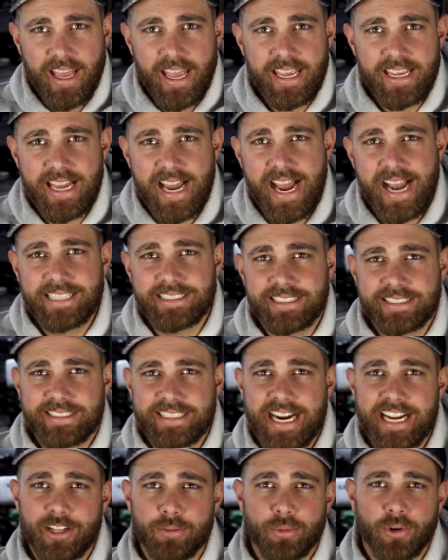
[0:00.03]
Hey guys,
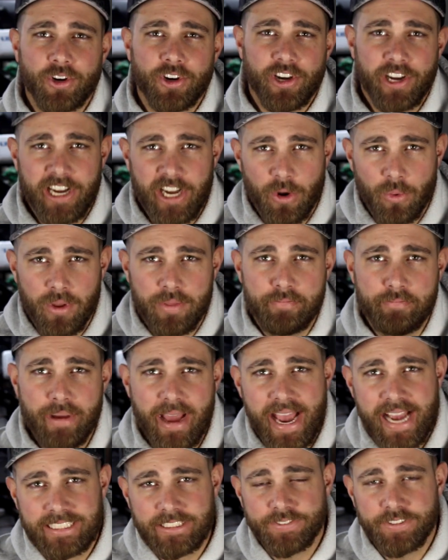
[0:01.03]
Tyler Berger here with
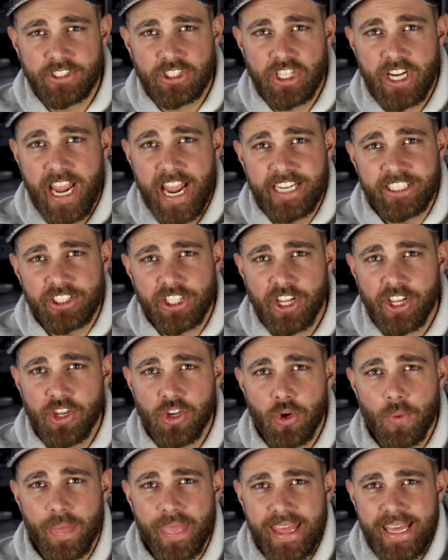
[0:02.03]
Bass Fishing HQ.
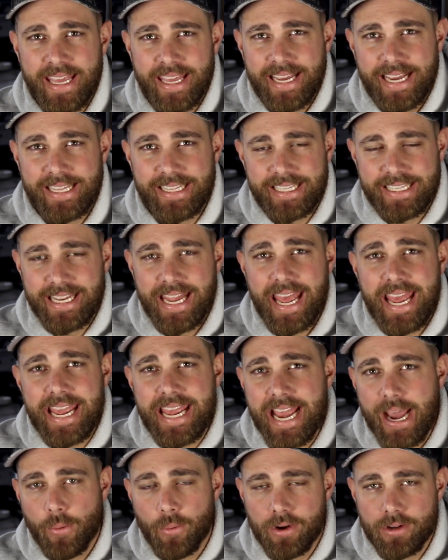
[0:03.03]
And
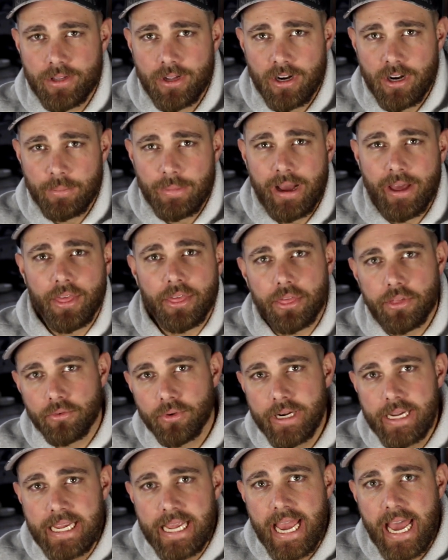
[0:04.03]
today I want to talk about
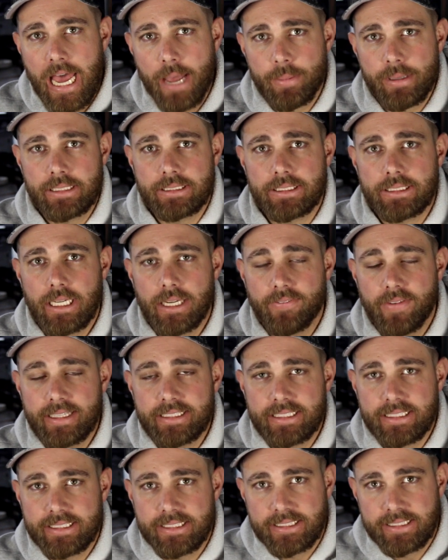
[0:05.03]
three habits of a
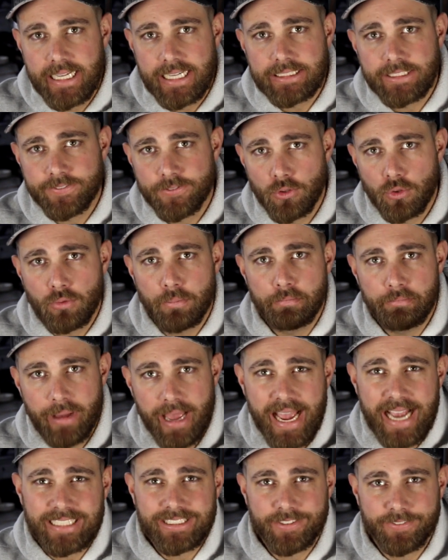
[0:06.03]
successful
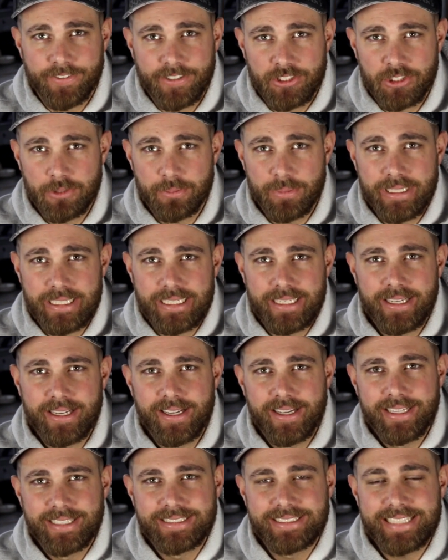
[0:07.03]
bass fisherman.
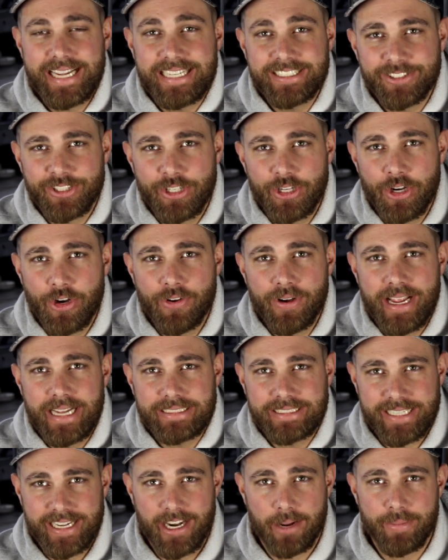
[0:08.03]
Stay tuned,
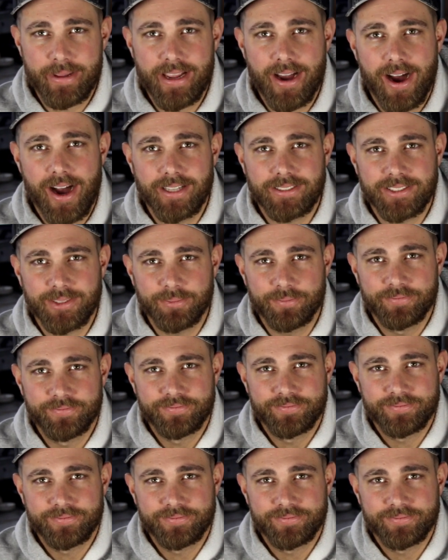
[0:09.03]
it's gonna be awesome.